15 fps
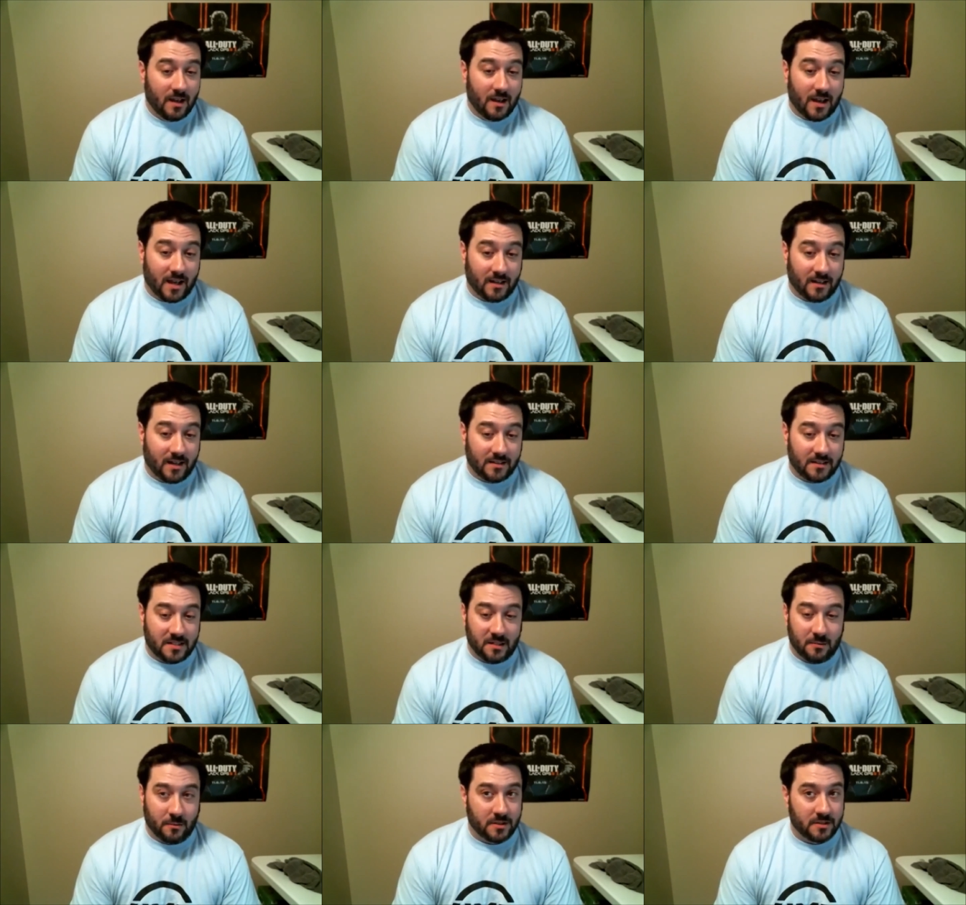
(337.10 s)
and
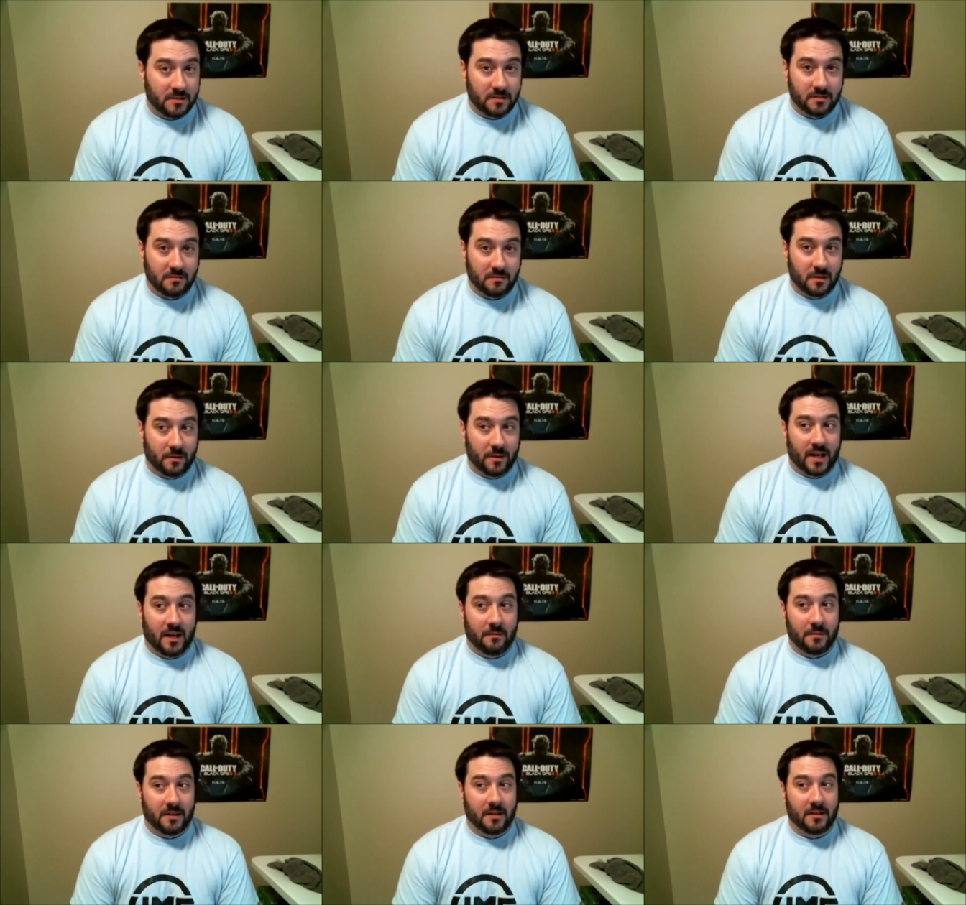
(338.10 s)
see what's going
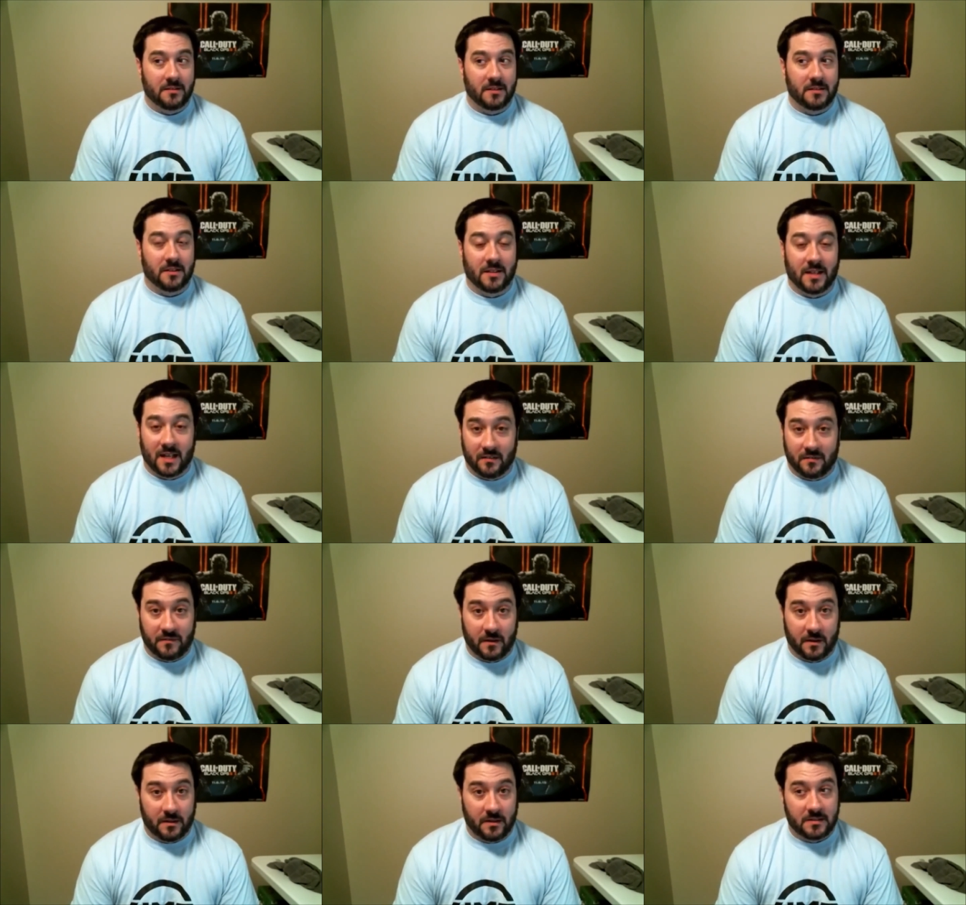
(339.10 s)
on, because it's a lot of
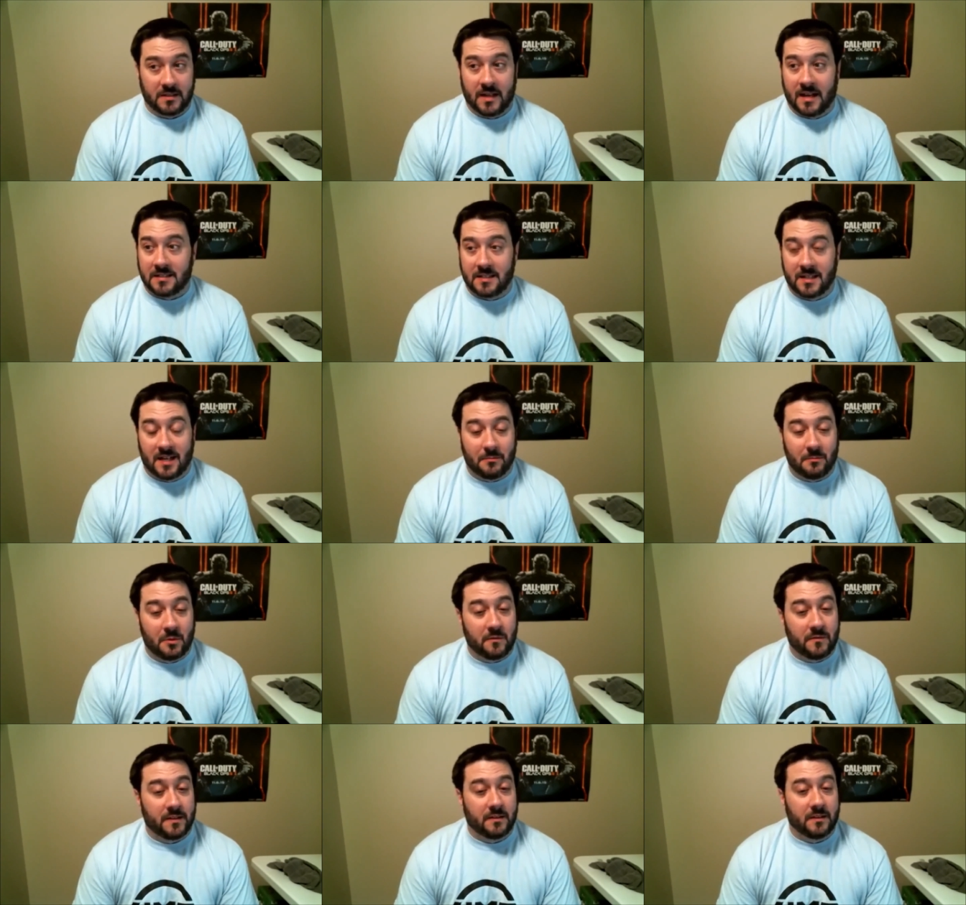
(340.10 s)
fun. It's nonstop
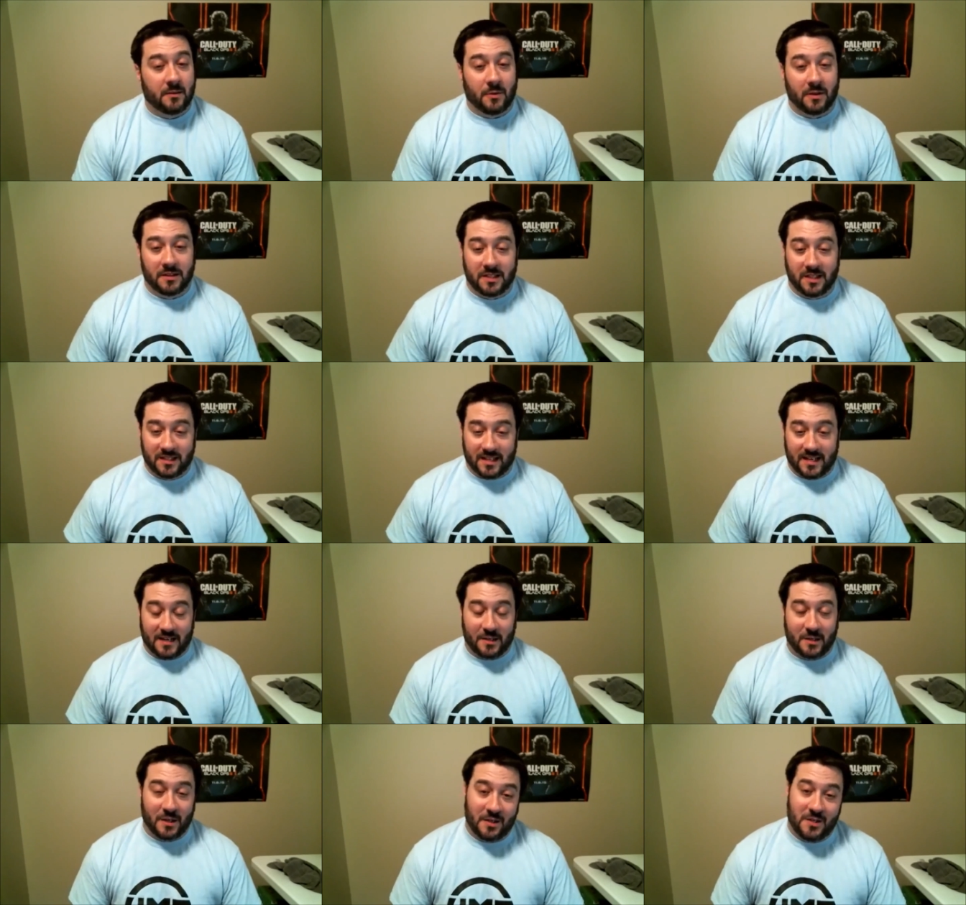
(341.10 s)
moving. The one thing that I
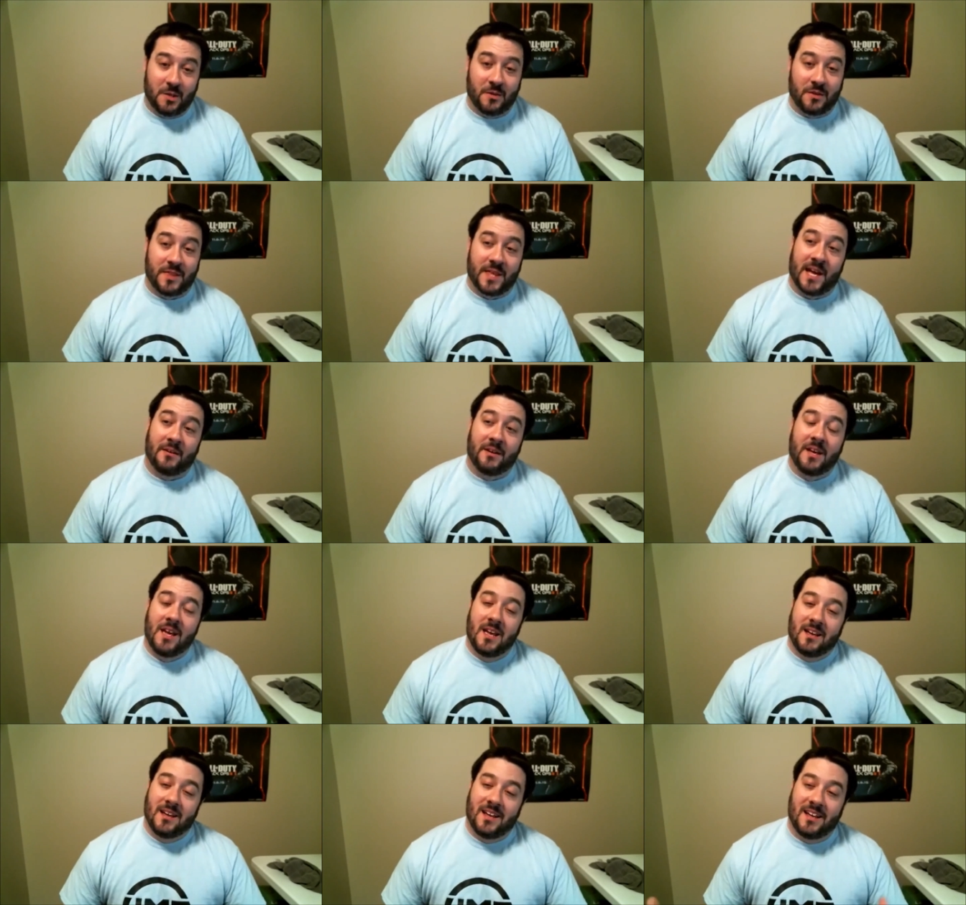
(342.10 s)
could do without
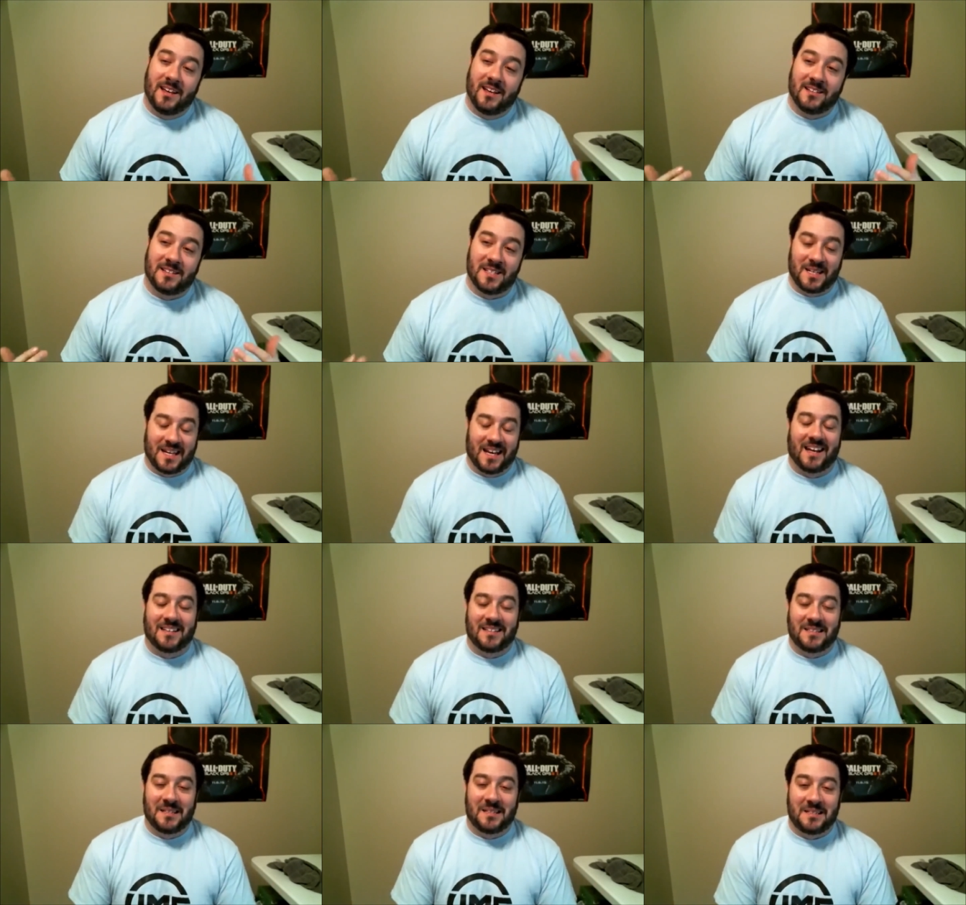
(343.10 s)
is the
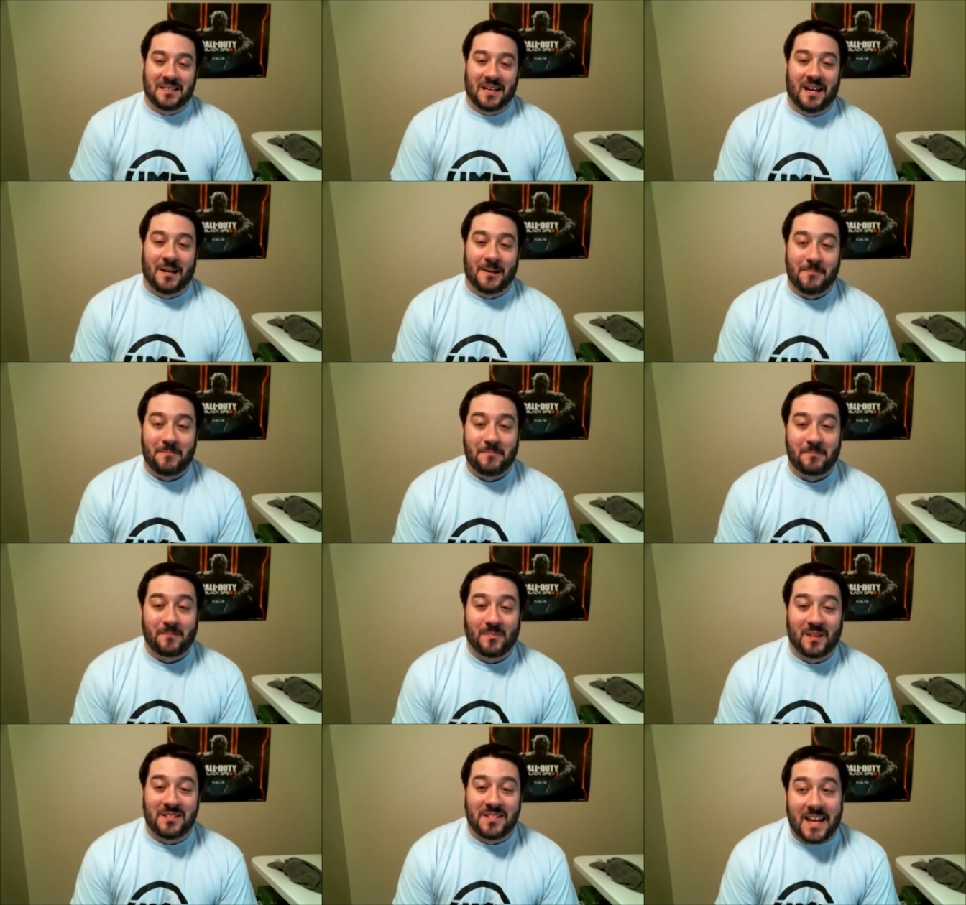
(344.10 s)
constant
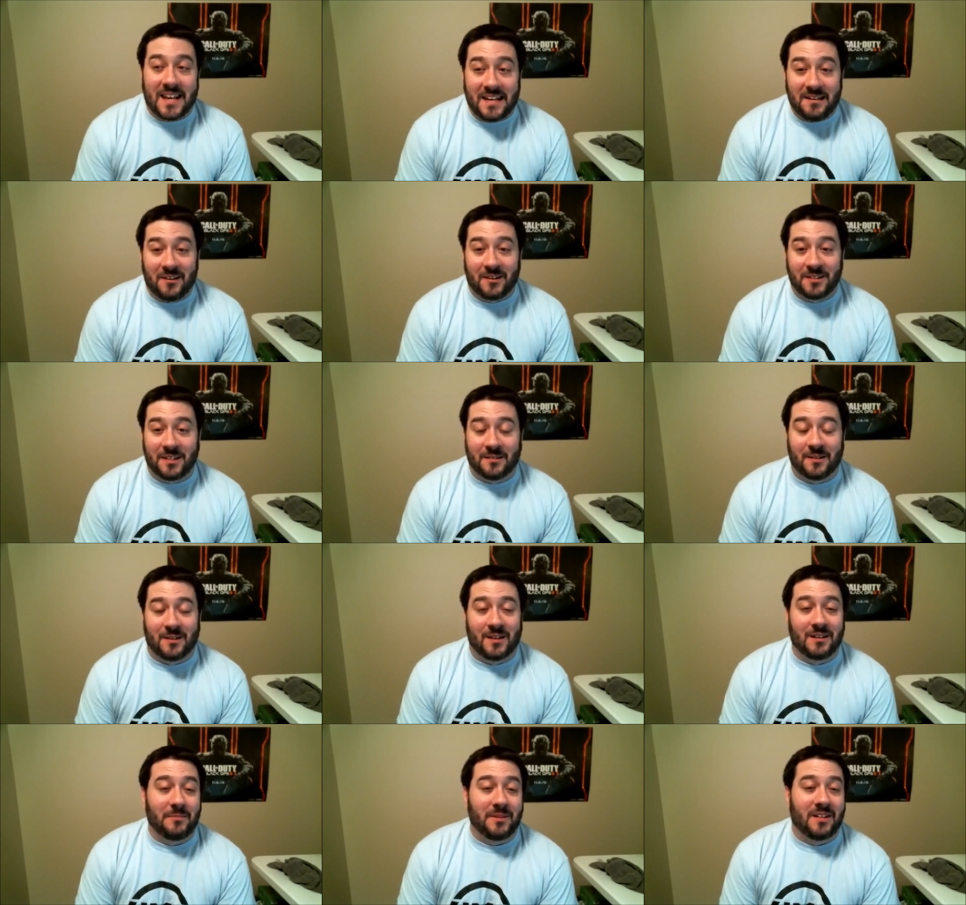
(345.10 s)
standing all day
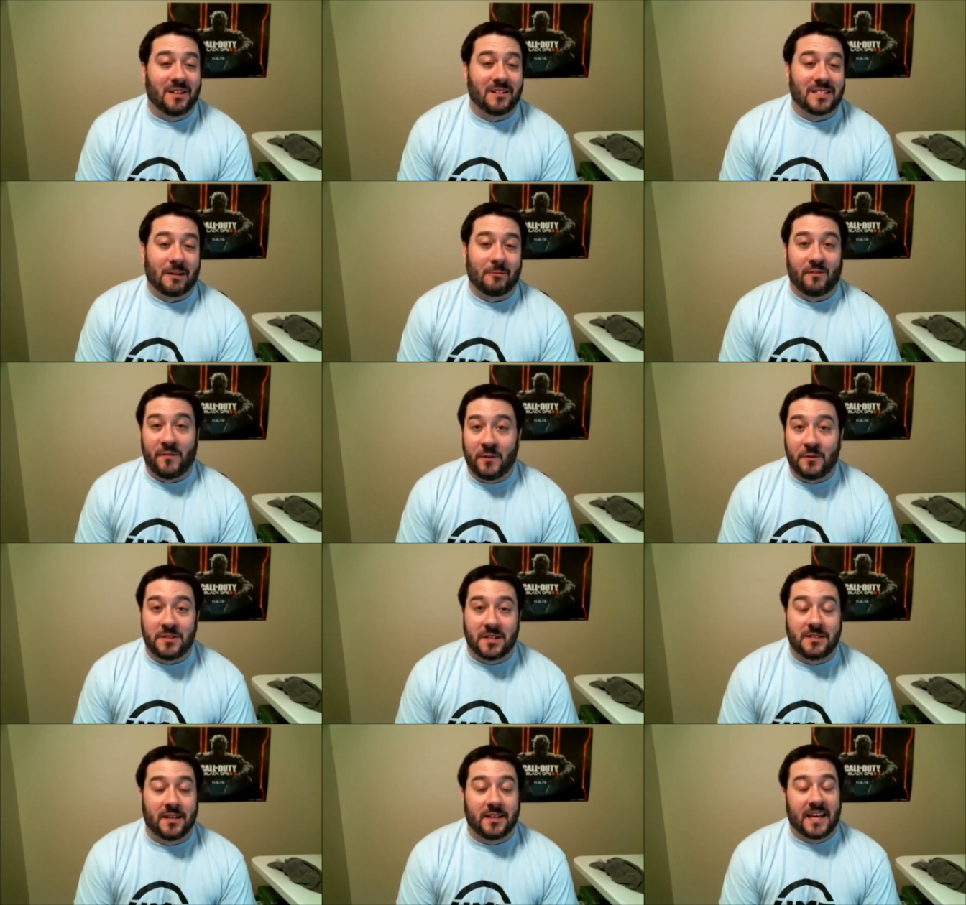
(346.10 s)
long, because I refuse to
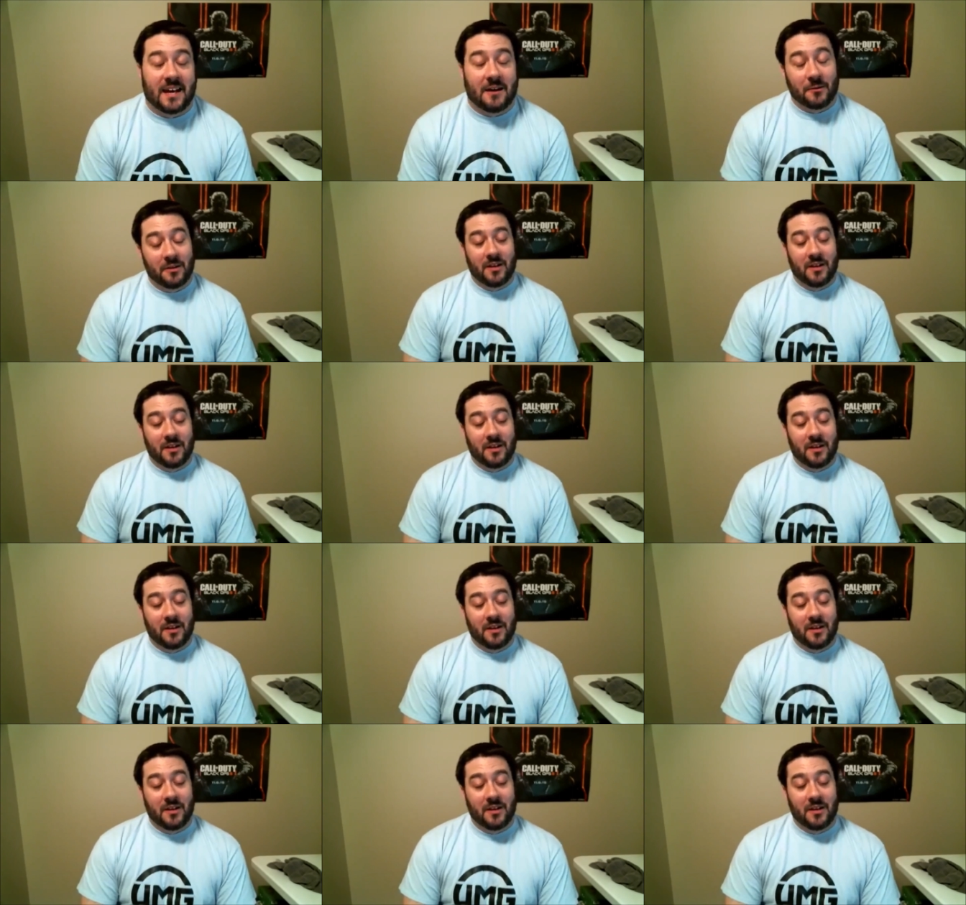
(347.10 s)
sit down.